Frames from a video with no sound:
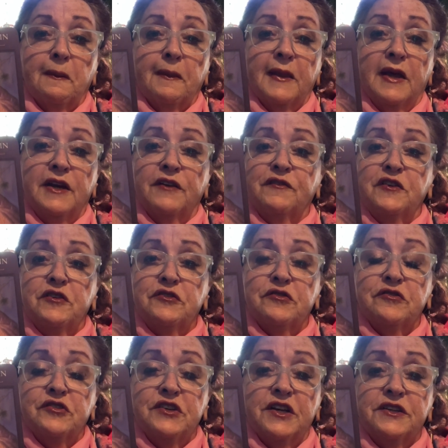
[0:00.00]
And the future
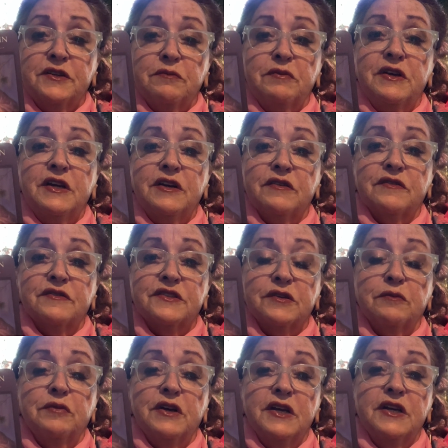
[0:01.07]
is yet to be here. So
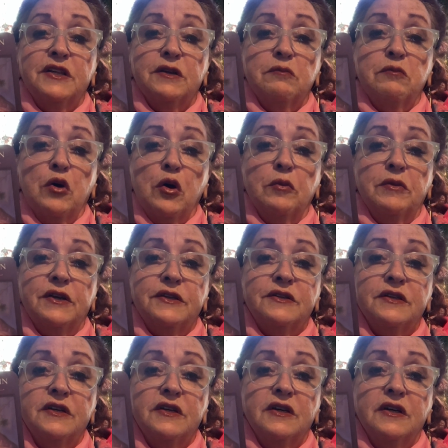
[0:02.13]
being in the moment
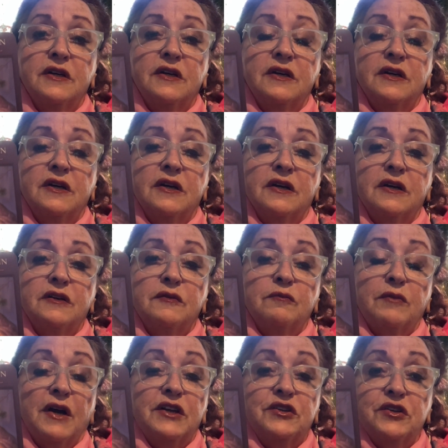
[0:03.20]

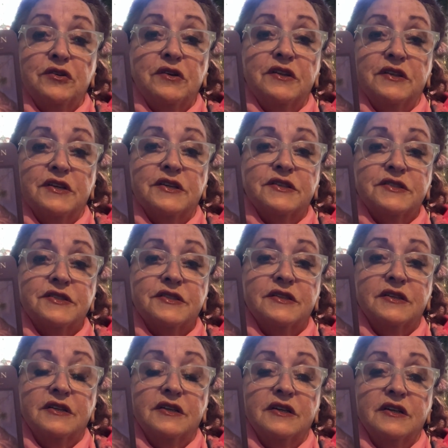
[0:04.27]
by doing this
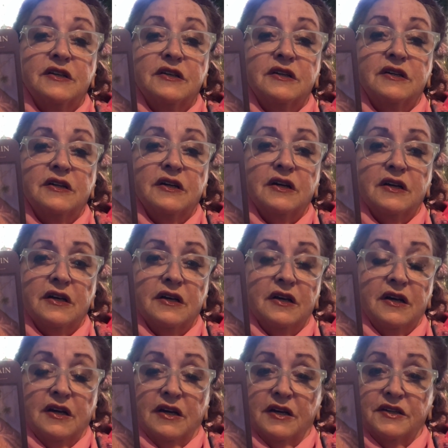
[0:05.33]

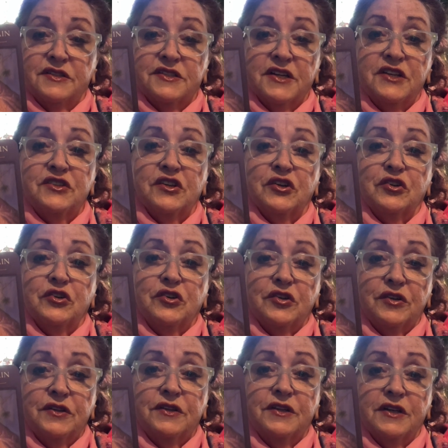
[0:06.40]
is such a
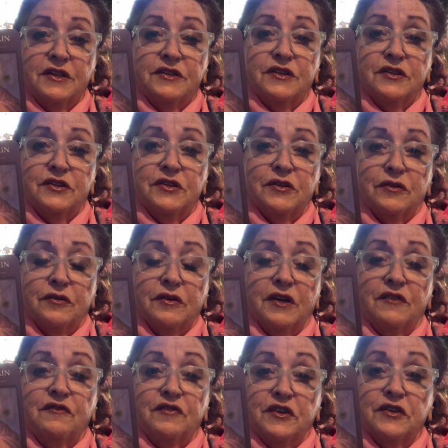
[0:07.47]
good thing to do. It
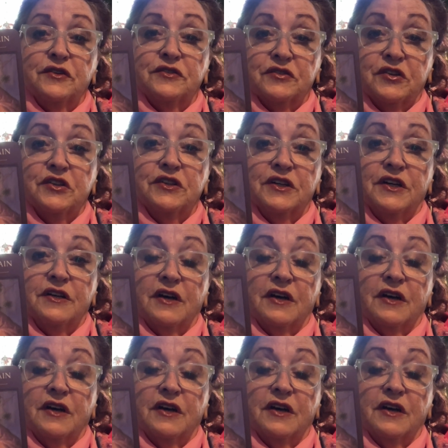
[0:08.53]
feels good.